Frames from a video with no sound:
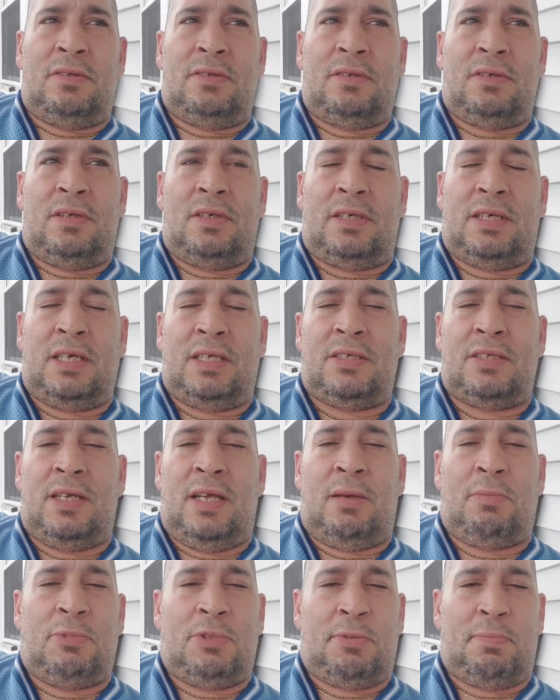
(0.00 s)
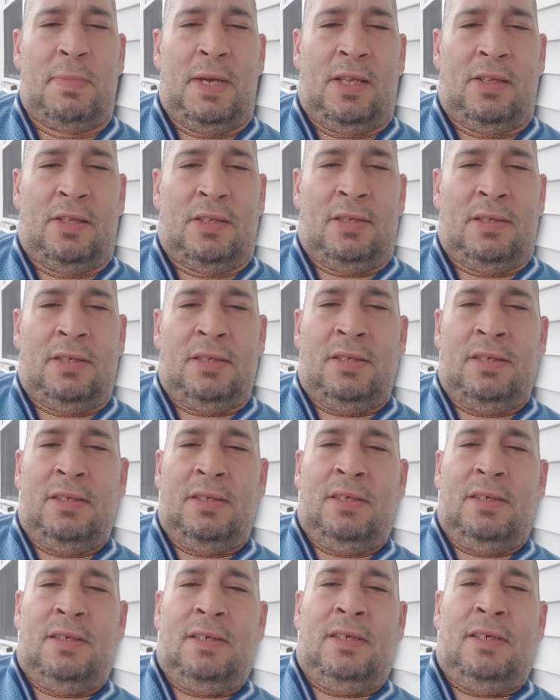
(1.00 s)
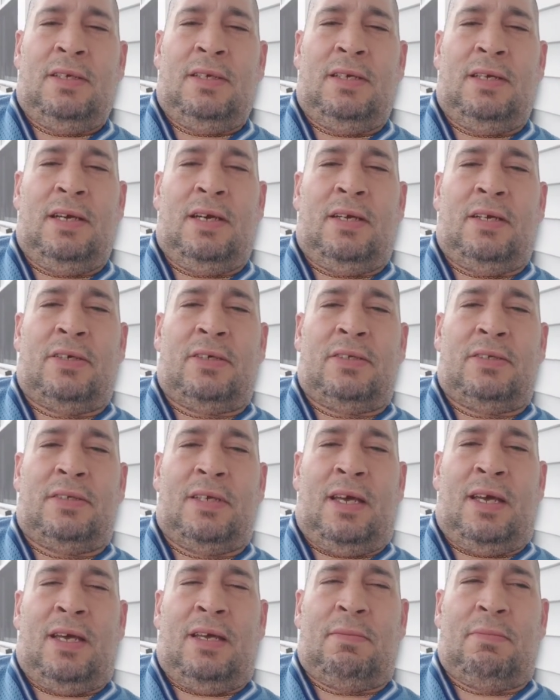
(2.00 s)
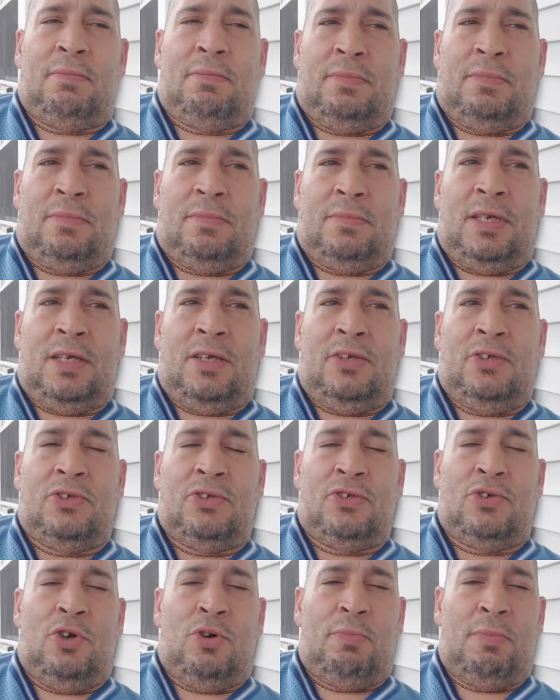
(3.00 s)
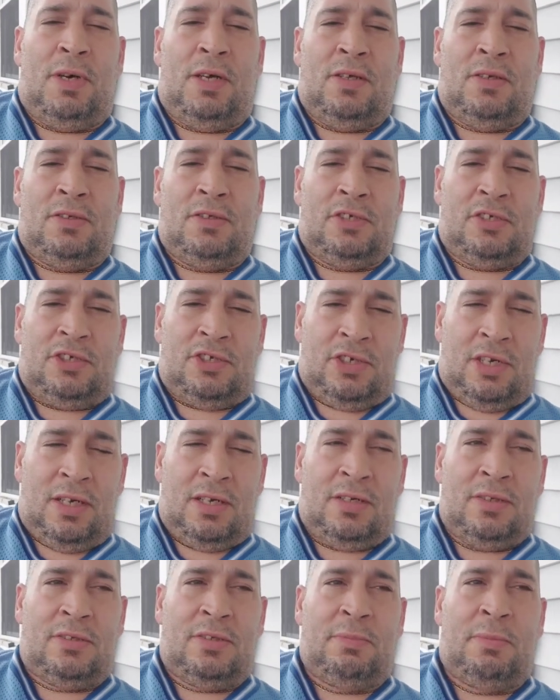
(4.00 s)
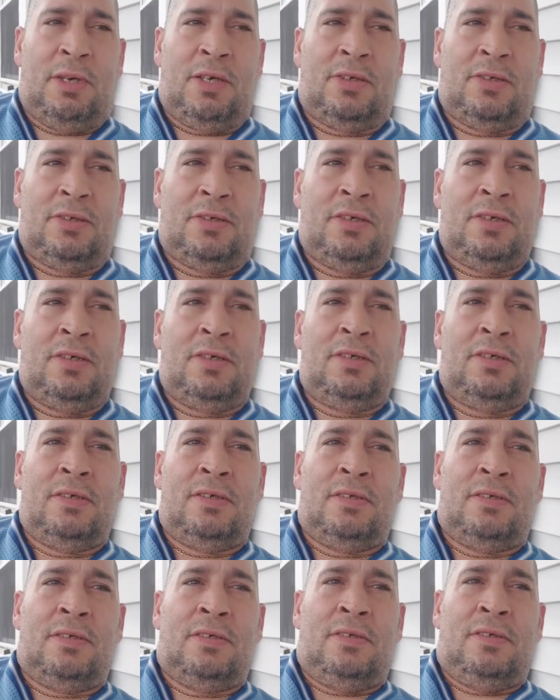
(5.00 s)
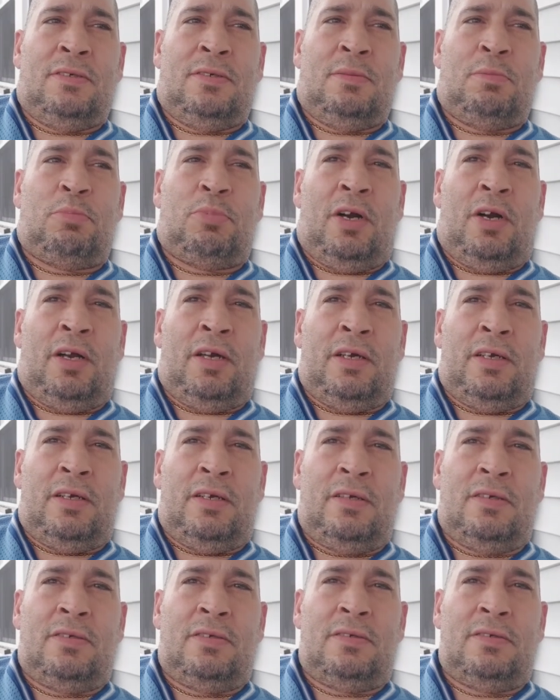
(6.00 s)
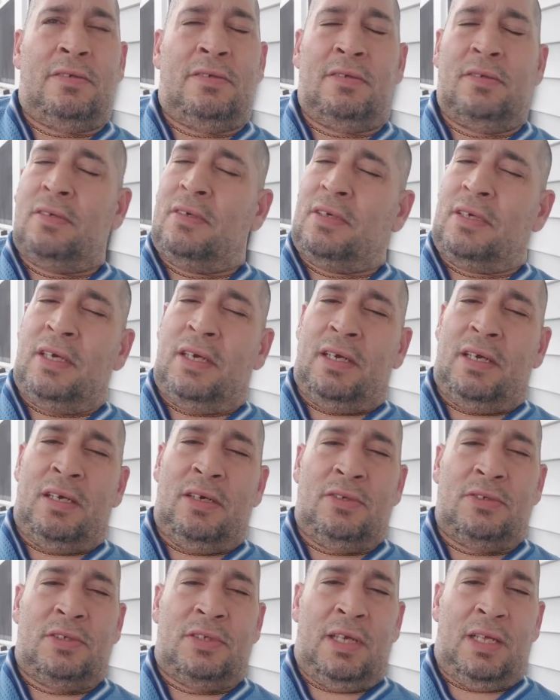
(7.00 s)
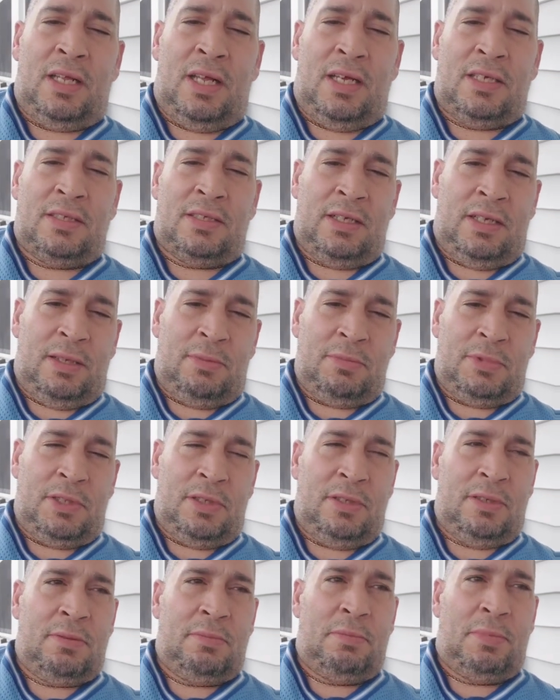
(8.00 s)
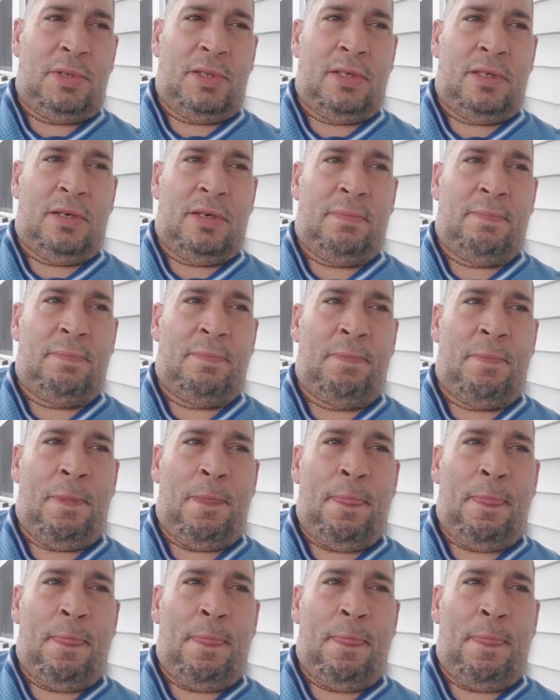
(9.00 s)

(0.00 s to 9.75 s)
the kid's name was Melon. He had a good time, and he used no melons. Shout out to Melon, Brian. Again, I don't say last names, but um,